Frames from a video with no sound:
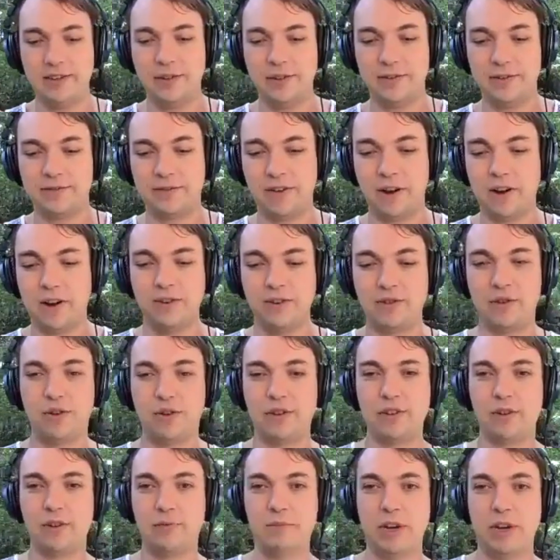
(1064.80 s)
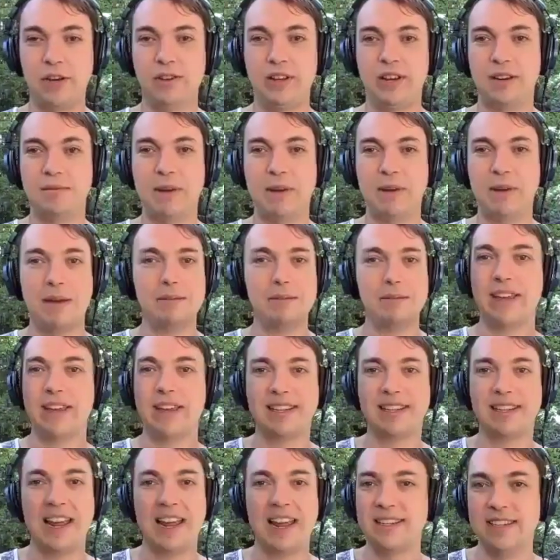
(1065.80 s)
the front door of their building, maybe get like
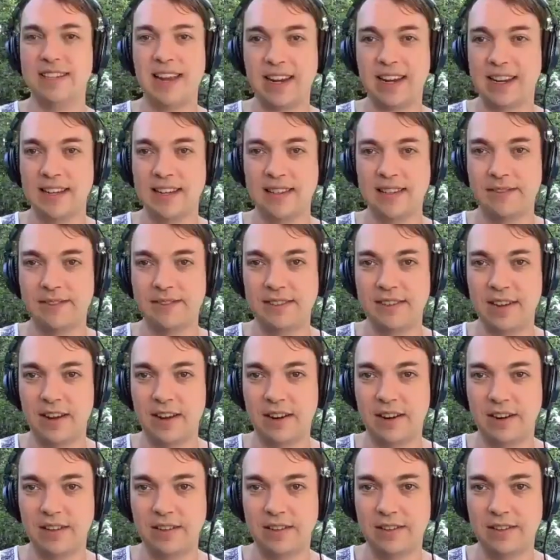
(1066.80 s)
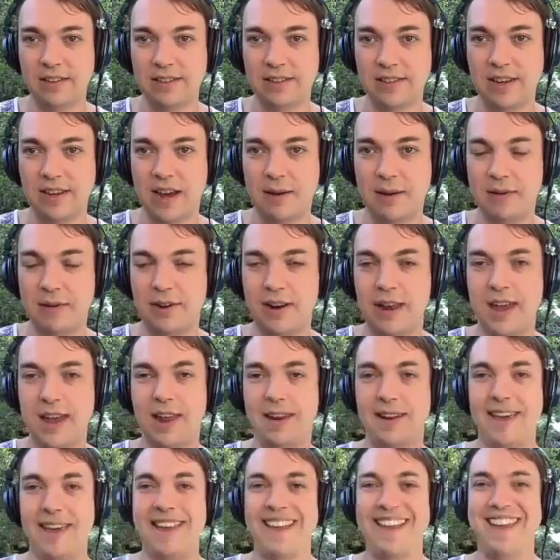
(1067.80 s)
10 seconds of sun on the top of their head,
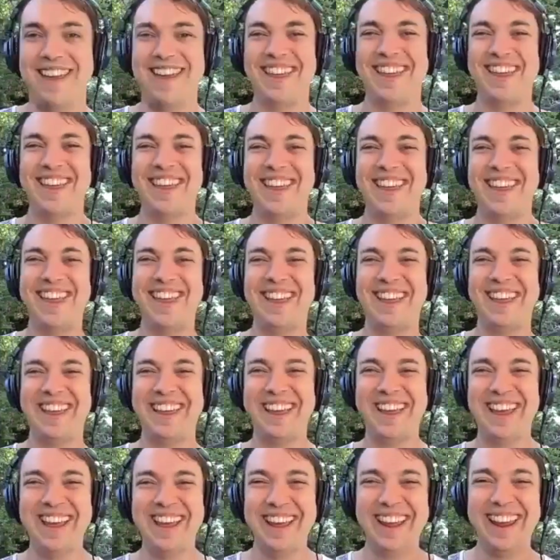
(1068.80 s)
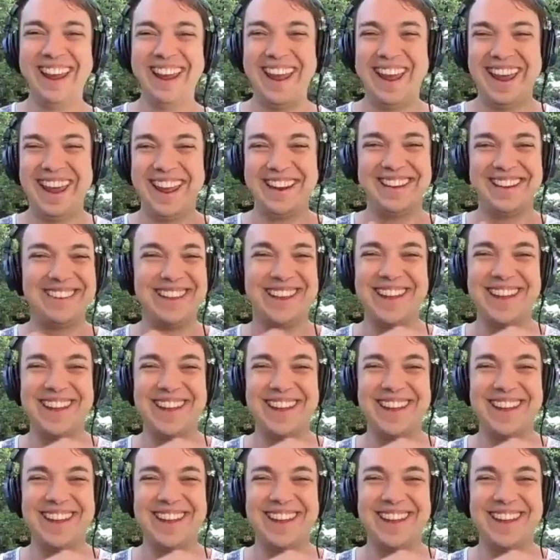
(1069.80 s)
and they